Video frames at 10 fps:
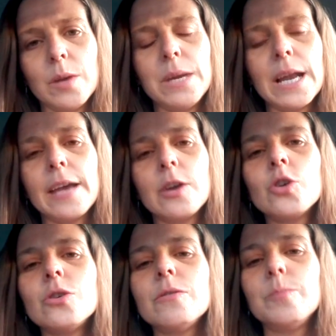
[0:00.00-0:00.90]
I mean, I
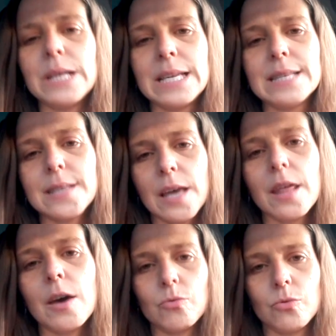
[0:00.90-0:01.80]
could have been inside
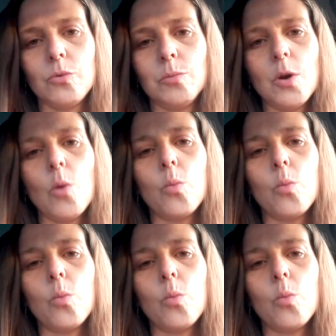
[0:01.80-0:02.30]
that room